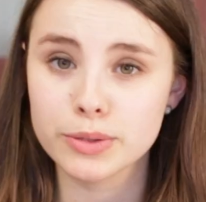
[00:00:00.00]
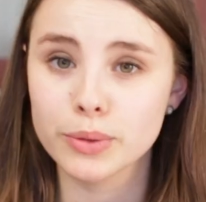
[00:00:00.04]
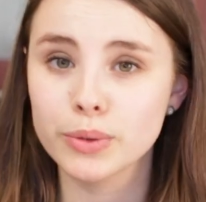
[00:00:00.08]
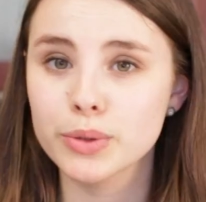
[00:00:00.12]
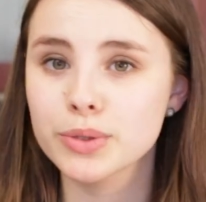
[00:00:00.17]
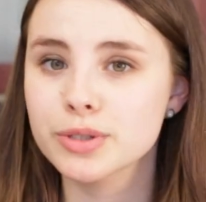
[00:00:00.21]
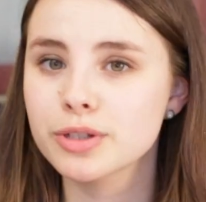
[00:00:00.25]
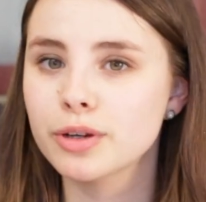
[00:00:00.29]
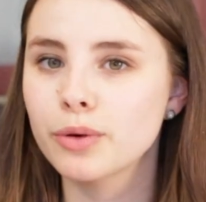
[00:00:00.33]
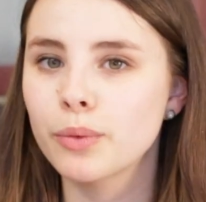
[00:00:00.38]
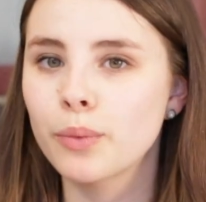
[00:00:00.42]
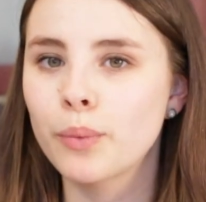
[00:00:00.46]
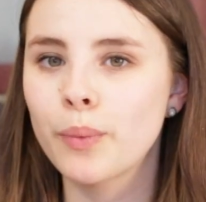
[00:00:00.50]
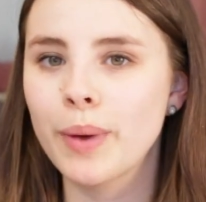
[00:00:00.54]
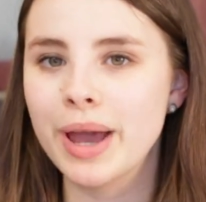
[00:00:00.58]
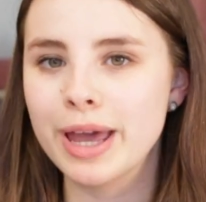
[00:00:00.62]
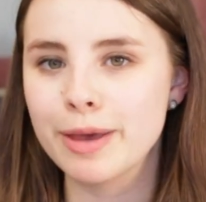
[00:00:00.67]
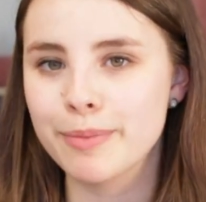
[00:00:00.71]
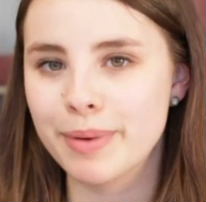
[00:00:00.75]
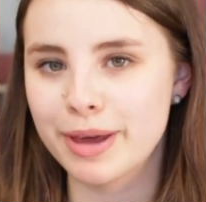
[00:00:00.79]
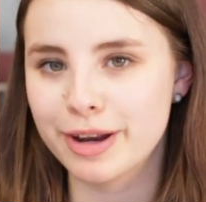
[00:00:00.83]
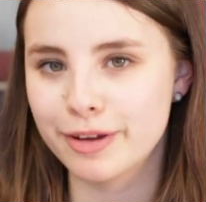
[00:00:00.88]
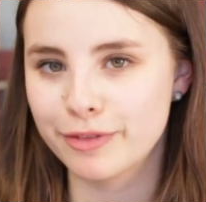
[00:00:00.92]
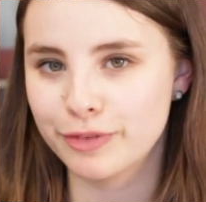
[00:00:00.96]
But it's also
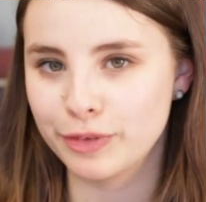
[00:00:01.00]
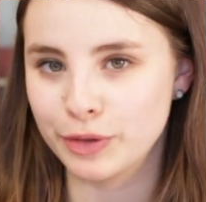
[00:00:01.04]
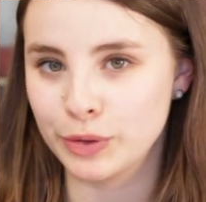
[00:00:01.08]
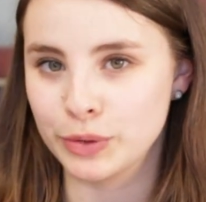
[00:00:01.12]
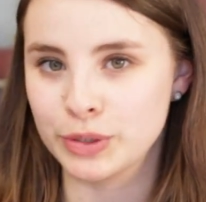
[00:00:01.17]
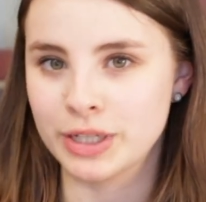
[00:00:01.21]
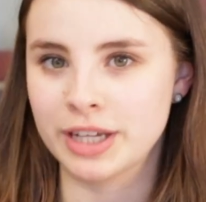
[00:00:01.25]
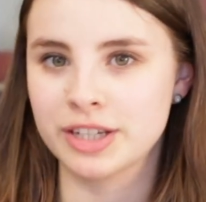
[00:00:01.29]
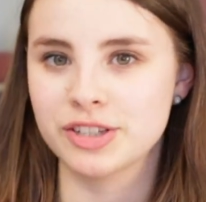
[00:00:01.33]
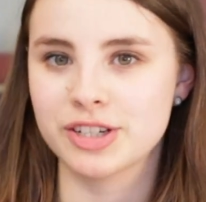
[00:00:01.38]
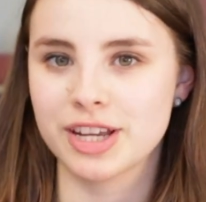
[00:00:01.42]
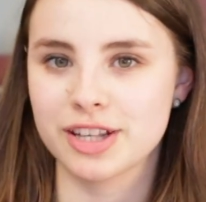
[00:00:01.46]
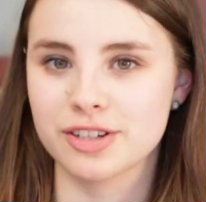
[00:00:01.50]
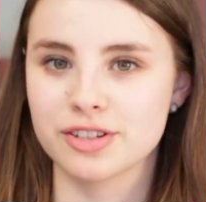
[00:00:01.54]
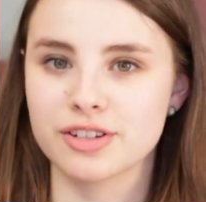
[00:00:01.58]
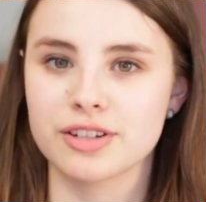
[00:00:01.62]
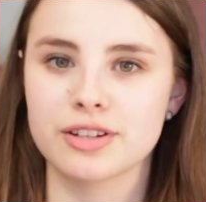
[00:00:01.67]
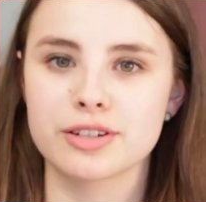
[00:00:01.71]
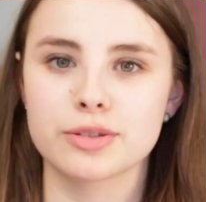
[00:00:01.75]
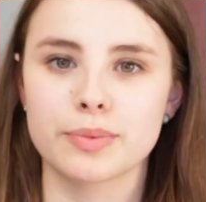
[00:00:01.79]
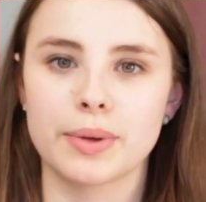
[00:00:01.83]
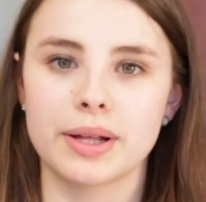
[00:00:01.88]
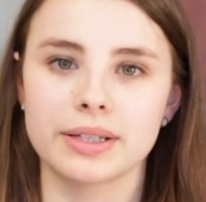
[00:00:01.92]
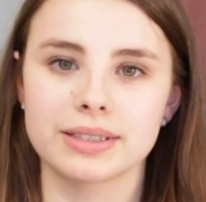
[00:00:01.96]
way better for your
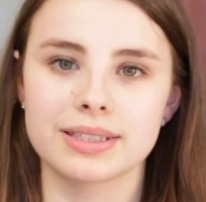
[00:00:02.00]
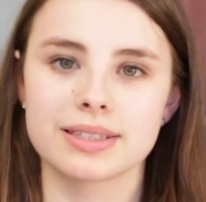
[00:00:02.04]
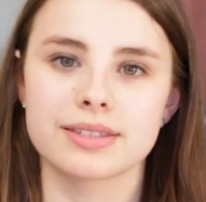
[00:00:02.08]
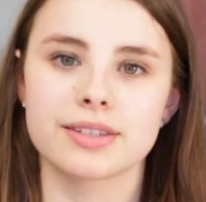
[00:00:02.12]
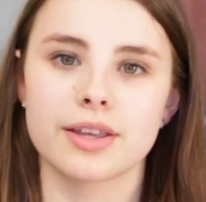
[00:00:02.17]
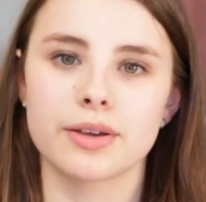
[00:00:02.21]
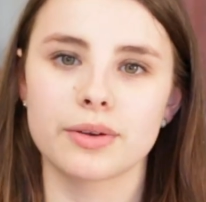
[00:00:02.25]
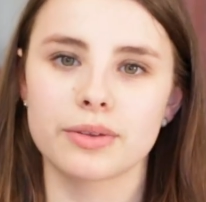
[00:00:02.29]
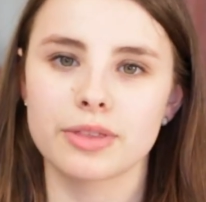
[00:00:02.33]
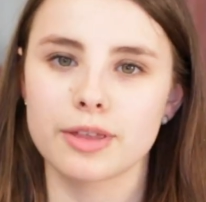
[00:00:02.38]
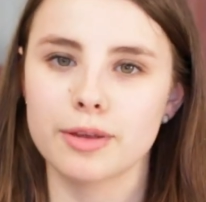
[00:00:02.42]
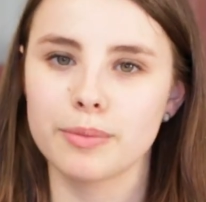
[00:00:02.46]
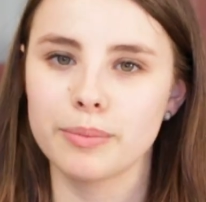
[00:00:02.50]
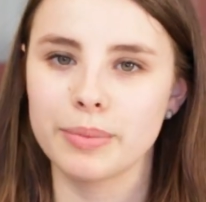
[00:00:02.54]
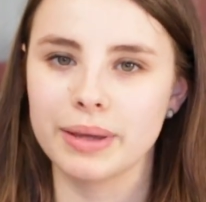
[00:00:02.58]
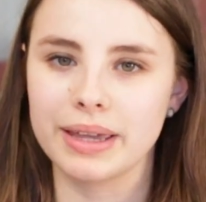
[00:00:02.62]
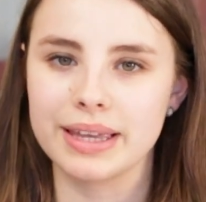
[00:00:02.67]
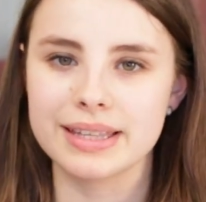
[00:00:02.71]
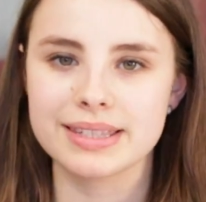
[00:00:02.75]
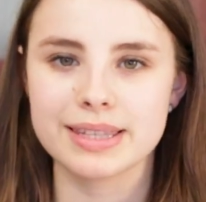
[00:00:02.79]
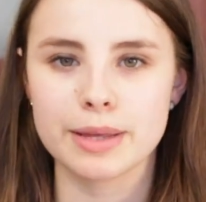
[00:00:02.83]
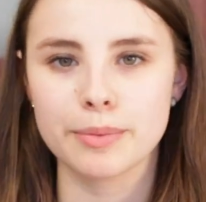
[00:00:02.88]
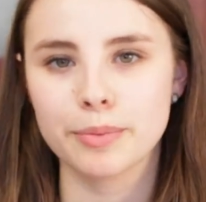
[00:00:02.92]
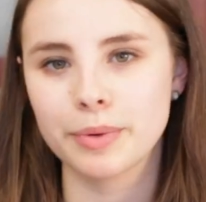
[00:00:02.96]
digestion as well to soak them
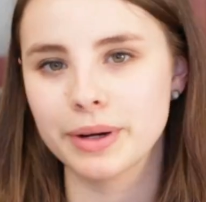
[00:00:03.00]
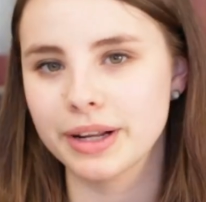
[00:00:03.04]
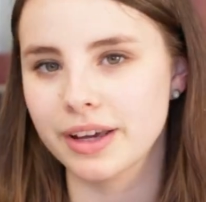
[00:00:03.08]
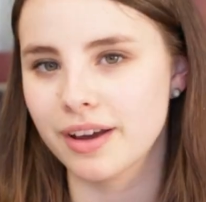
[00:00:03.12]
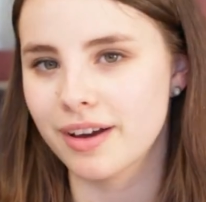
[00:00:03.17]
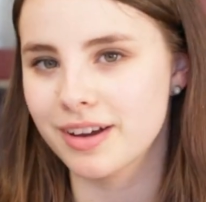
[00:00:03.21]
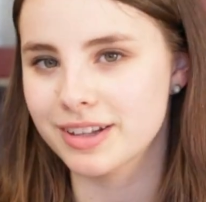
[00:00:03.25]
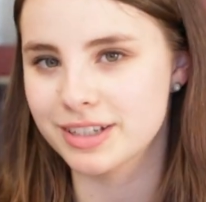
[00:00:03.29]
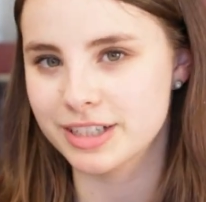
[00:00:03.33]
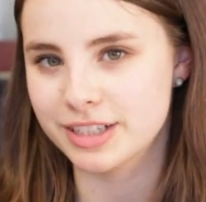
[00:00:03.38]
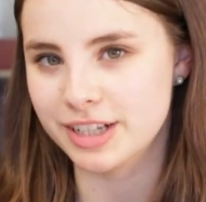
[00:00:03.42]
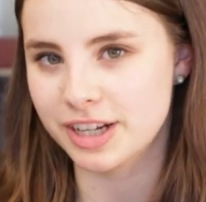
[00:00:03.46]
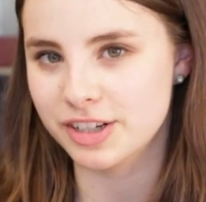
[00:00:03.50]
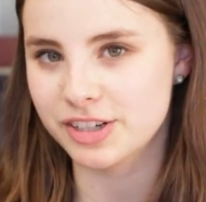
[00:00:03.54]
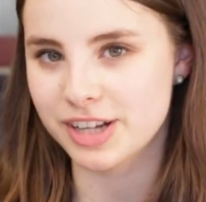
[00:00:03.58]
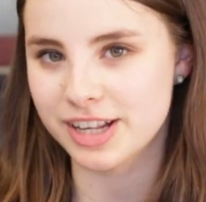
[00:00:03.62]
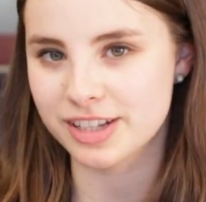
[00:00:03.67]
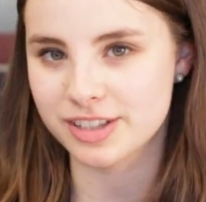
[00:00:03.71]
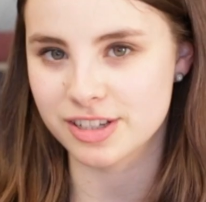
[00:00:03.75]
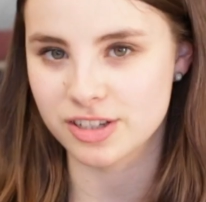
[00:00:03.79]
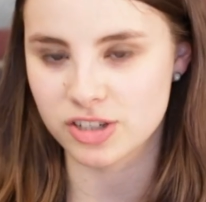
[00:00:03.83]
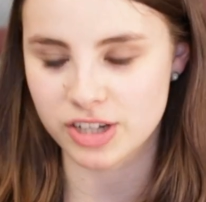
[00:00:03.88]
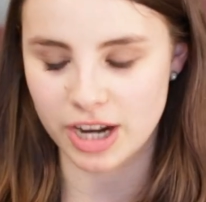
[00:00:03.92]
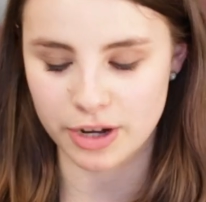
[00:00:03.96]
because they're pretty hard to
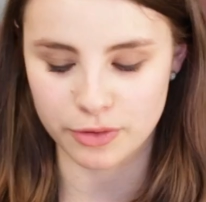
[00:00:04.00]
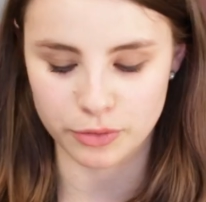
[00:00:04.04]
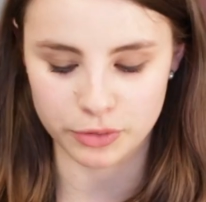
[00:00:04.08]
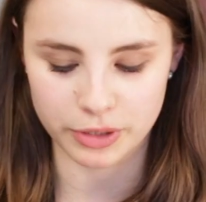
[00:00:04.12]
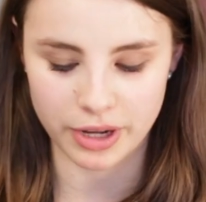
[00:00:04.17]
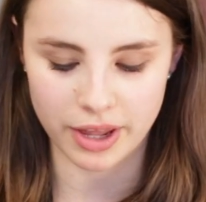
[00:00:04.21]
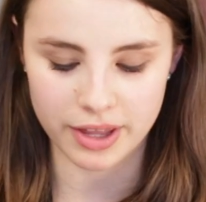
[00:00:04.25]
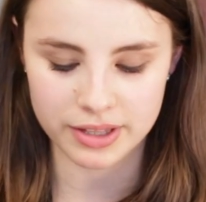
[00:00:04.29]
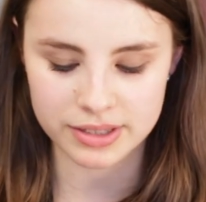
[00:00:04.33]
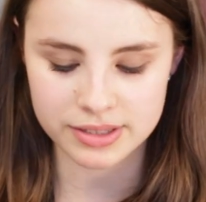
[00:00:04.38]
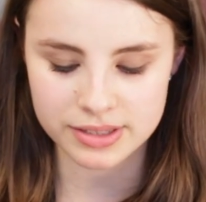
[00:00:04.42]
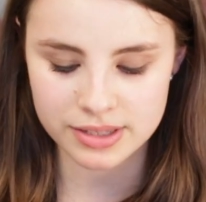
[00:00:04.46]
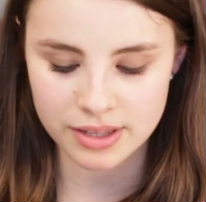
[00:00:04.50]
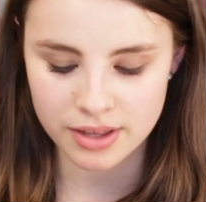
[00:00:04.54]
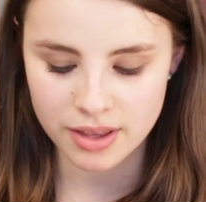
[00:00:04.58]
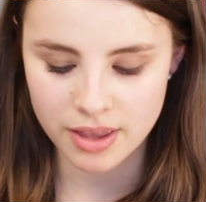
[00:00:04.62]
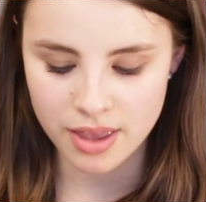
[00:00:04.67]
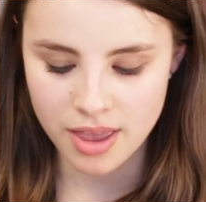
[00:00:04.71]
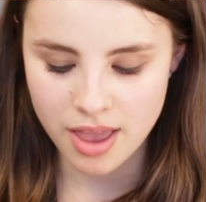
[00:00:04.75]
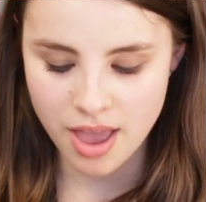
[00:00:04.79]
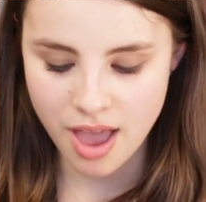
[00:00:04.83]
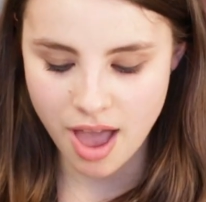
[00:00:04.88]
digest in general nuts.